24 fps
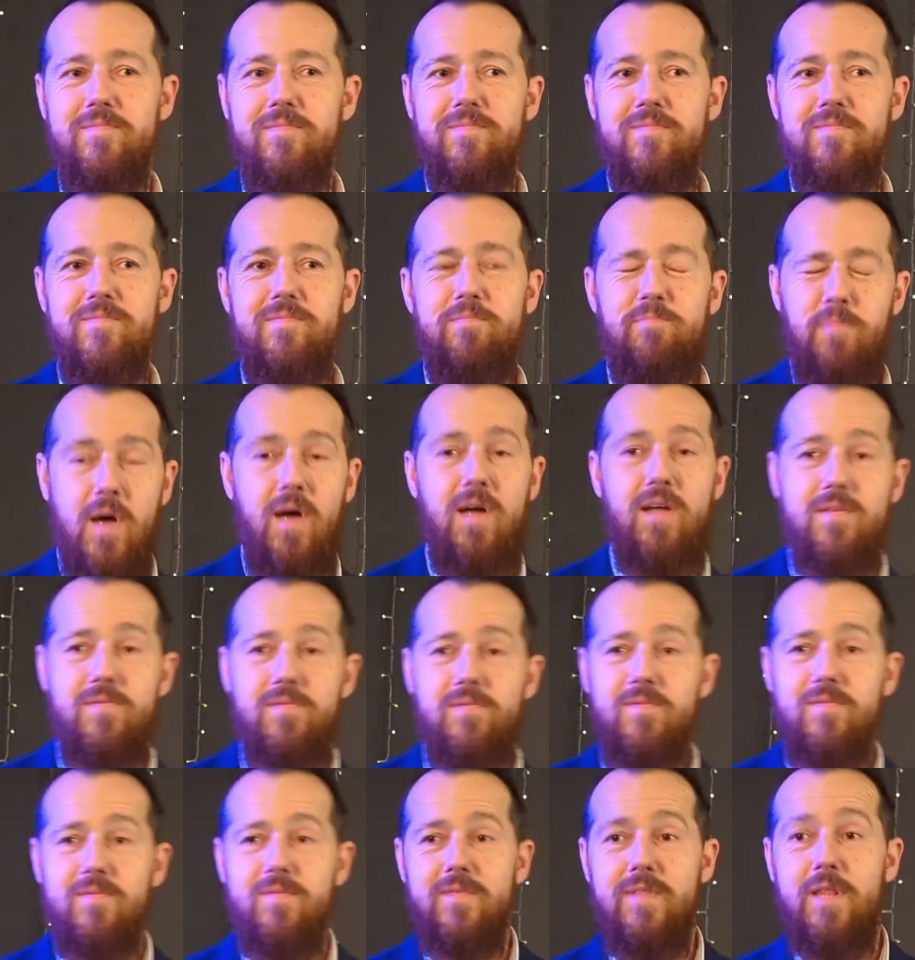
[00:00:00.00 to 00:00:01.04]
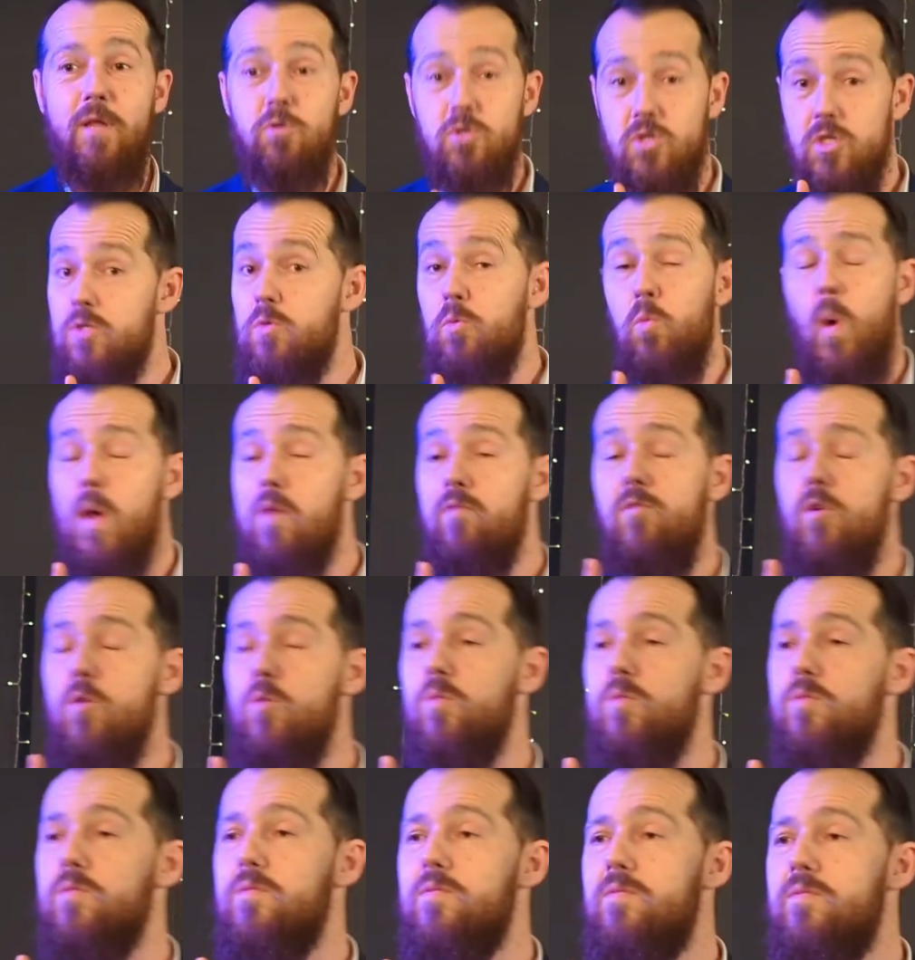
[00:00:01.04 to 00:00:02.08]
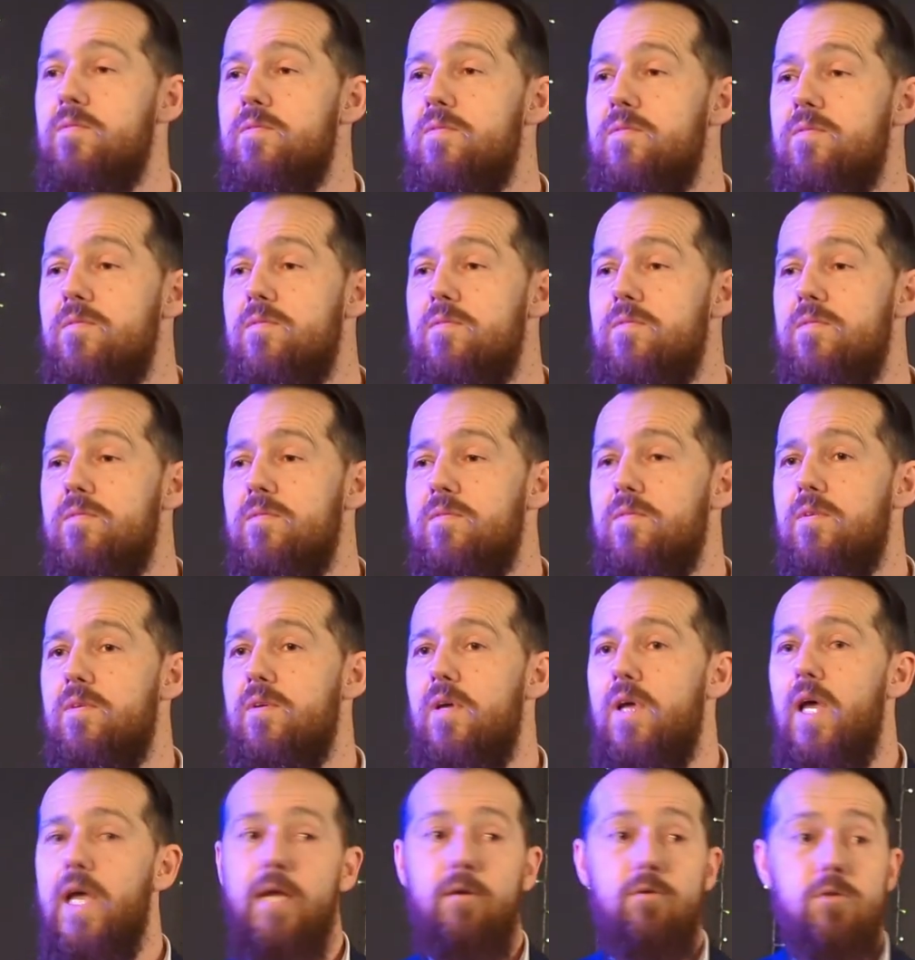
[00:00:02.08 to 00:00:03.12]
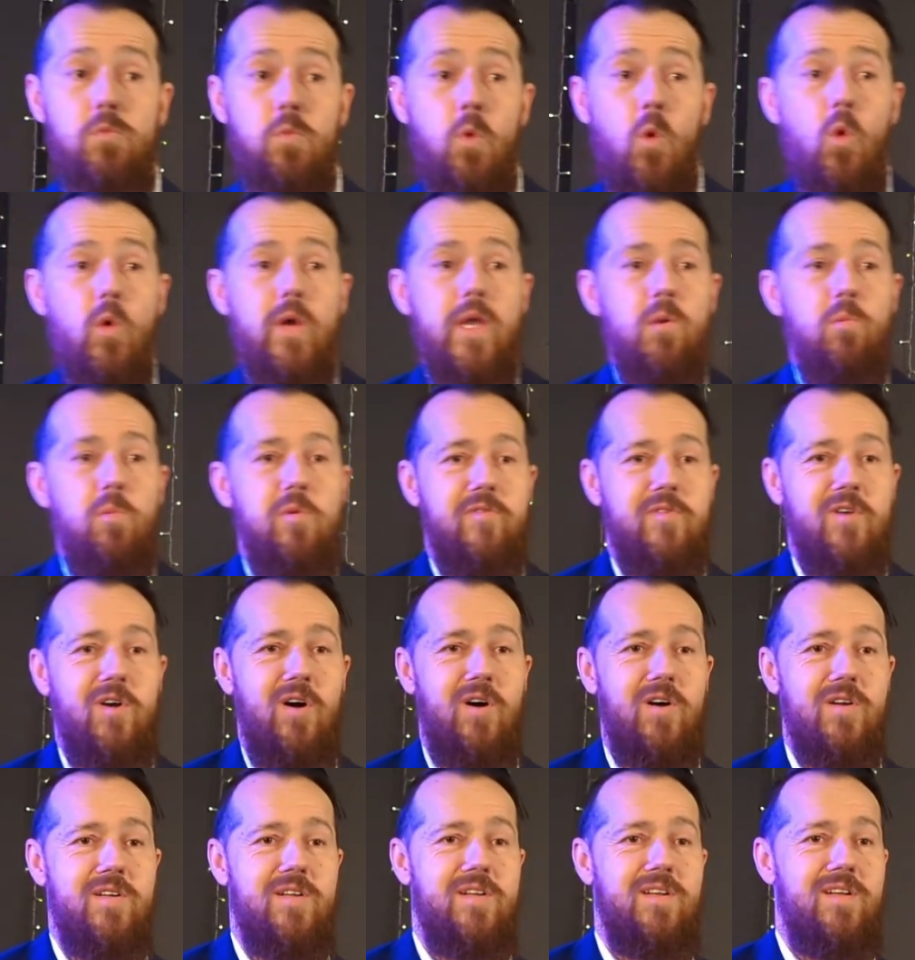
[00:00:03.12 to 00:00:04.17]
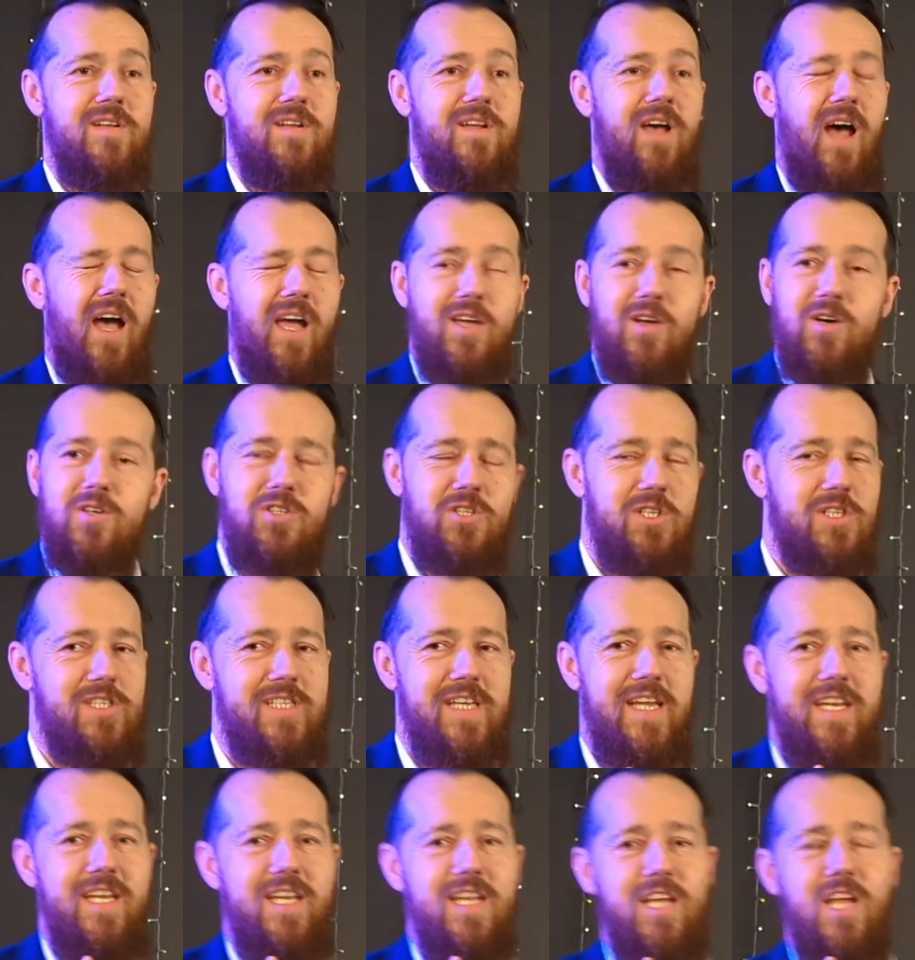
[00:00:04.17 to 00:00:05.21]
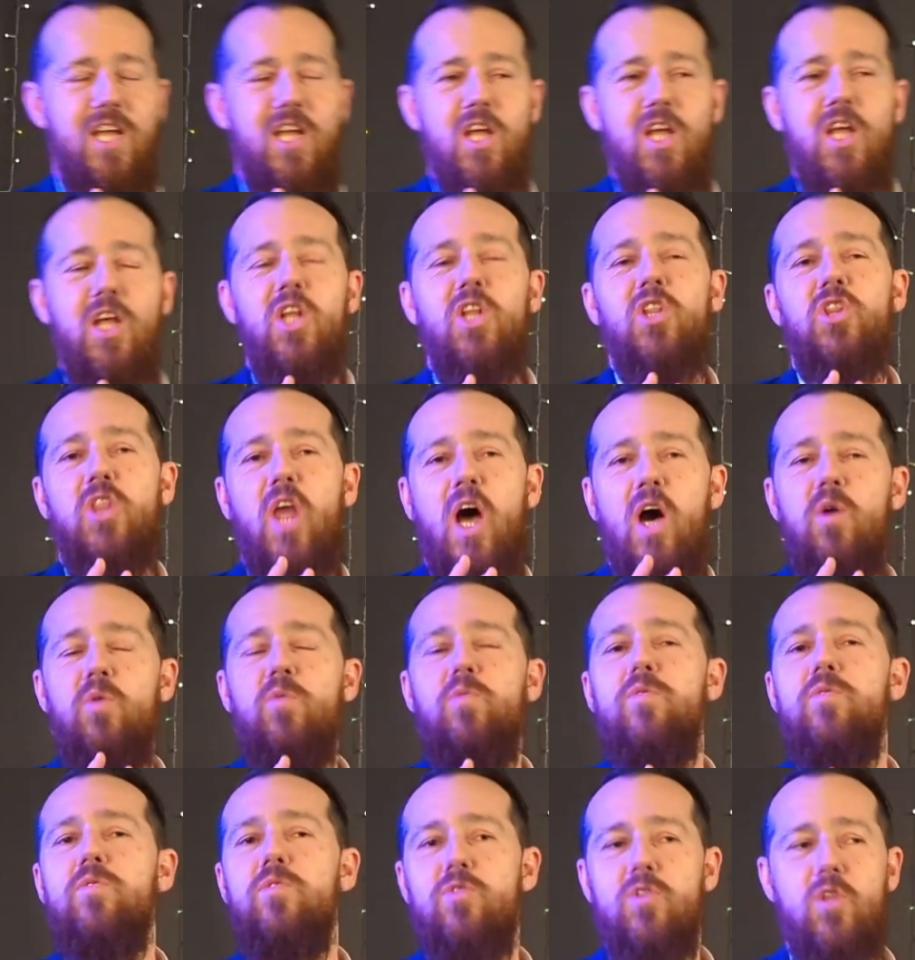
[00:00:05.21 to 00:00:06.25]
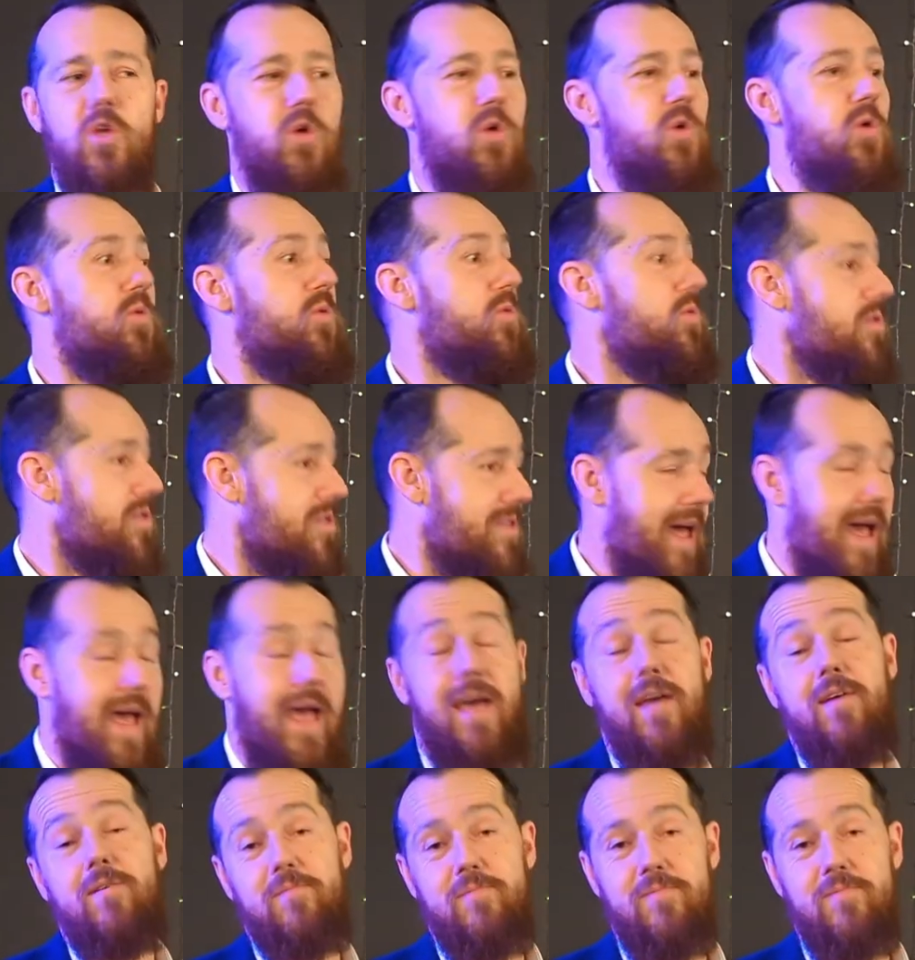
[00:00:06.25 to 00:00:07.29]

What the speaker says: But there was just one rule. He was walking with God. And God just said, don't do that.